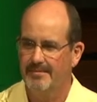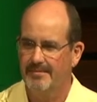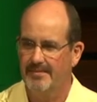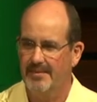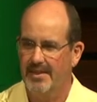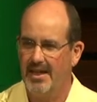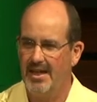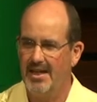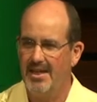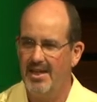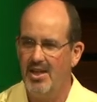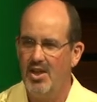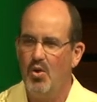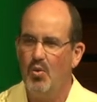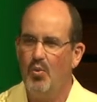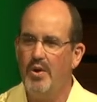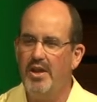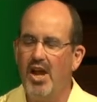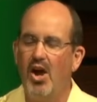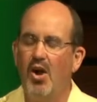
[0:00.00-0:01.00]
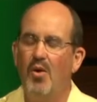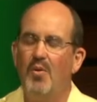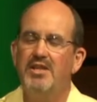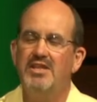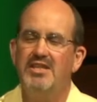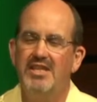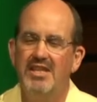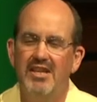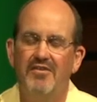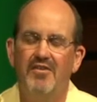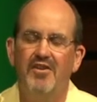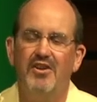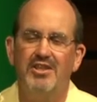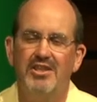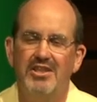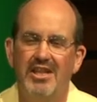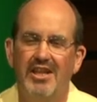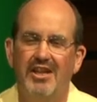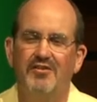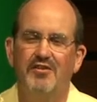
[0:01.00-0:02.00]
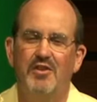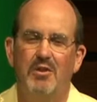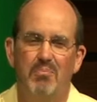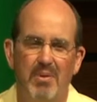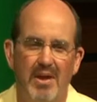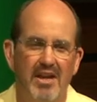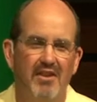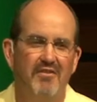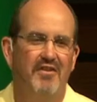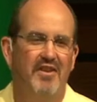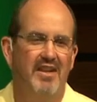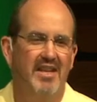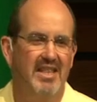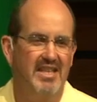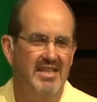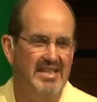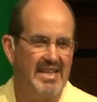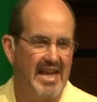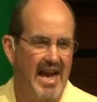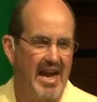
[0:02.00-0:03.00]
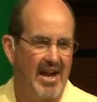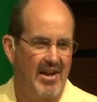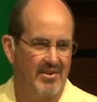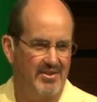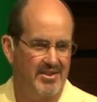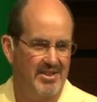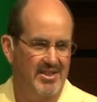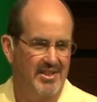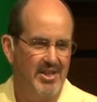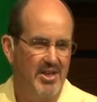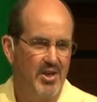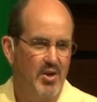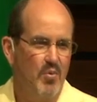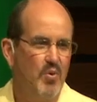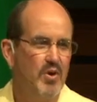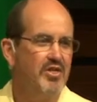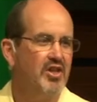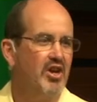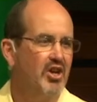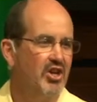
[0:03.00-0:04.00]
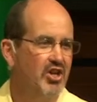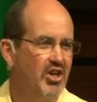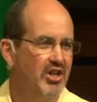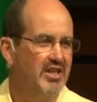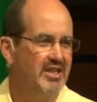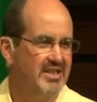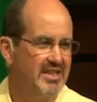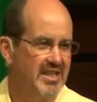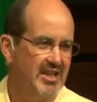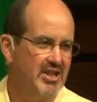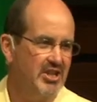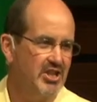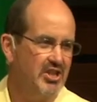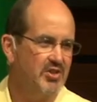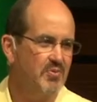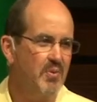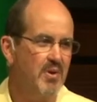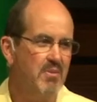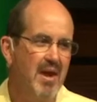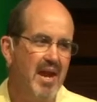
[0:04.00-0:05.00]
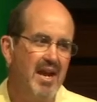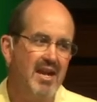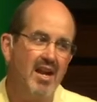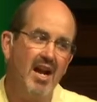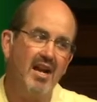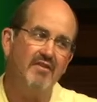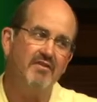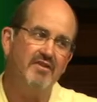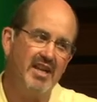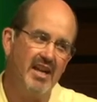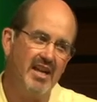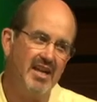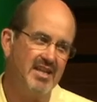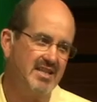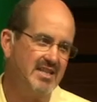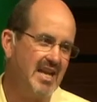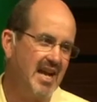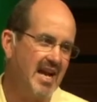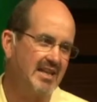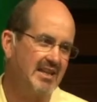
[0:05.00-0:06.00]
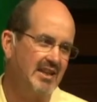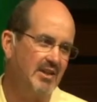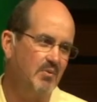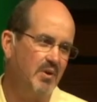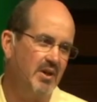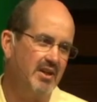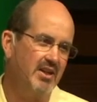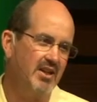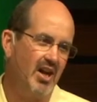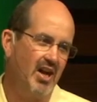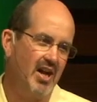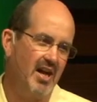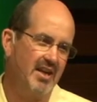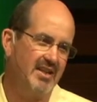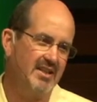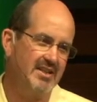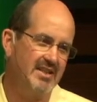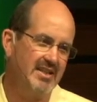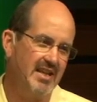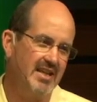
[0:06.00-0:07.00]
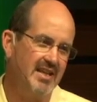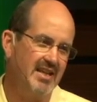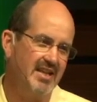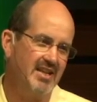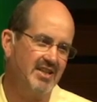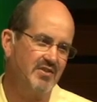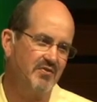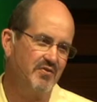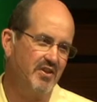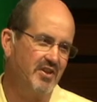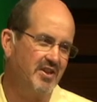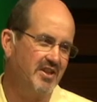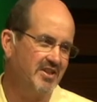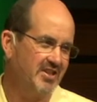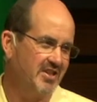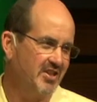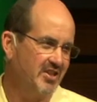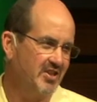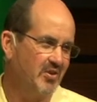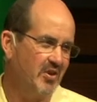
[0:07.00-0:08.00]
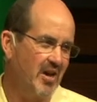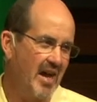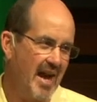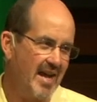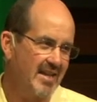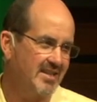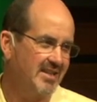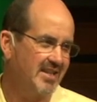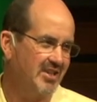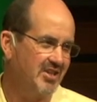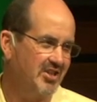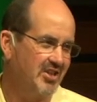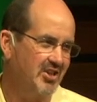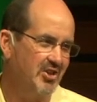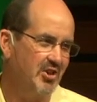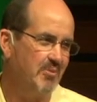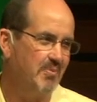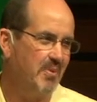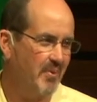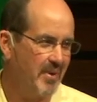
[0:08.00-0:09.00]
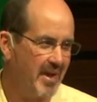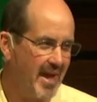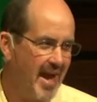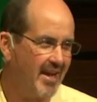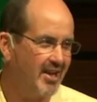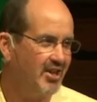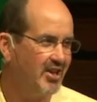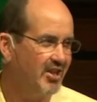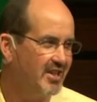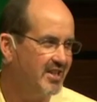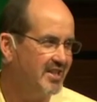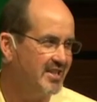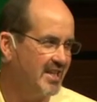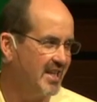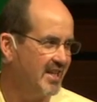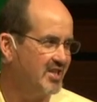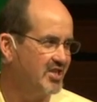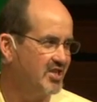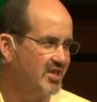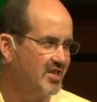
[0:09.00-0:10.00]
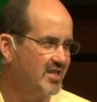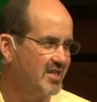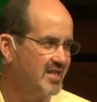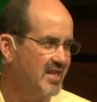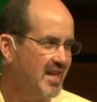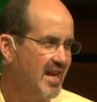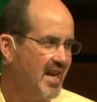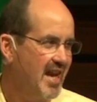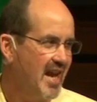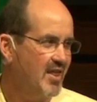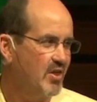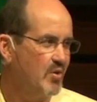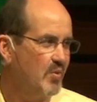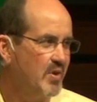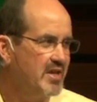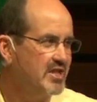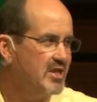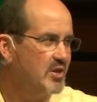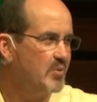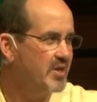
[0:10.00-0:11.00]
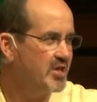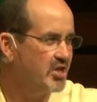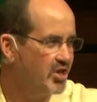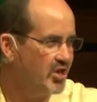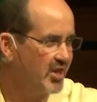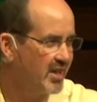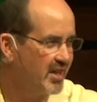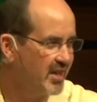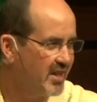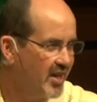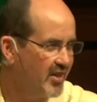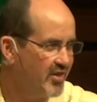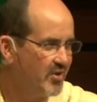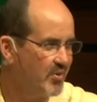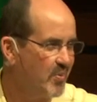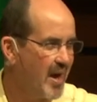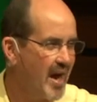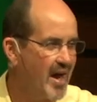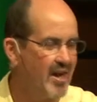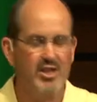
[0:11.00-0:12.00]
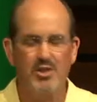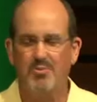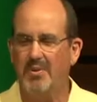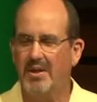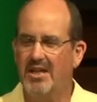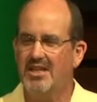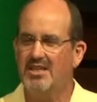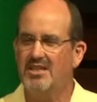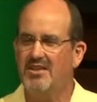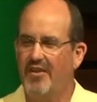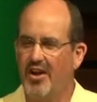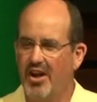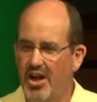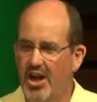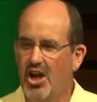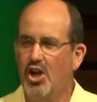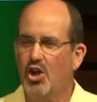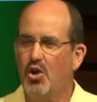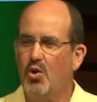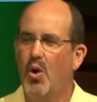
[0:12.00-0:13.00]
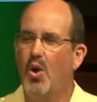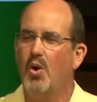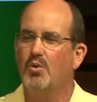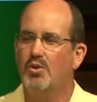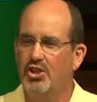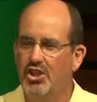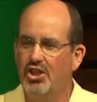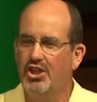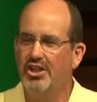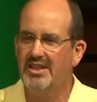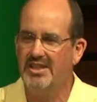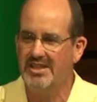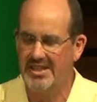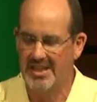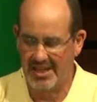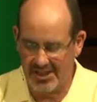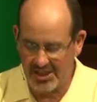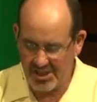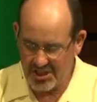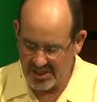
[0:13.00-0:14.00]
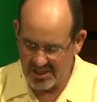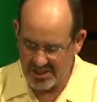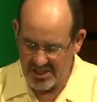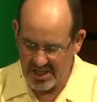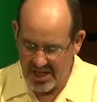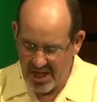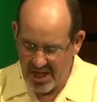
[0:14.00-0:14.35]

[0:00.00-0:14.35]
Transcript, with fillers: Okay? We always give ourselves the benefit of the doubt with our good intentions. We may not have done exactly what God intended us for us to do or asked us to do, but we had good intentions. And the reason that we took another route is because of our quote good intentions.